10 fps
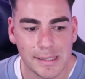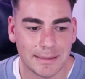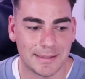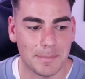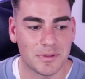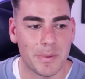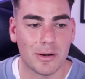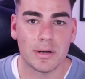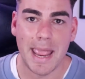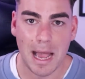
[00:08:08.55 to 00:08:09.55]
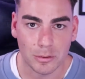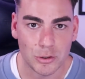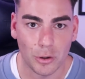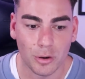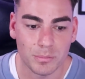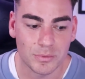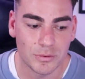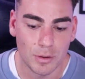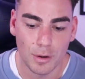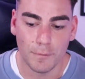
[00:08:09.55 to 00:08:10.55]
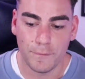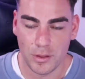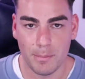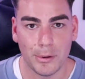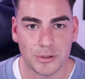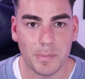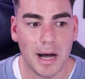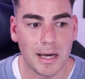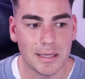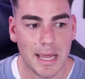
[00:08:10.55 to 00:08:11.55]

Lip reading: It seemed to be on our terms for the most part.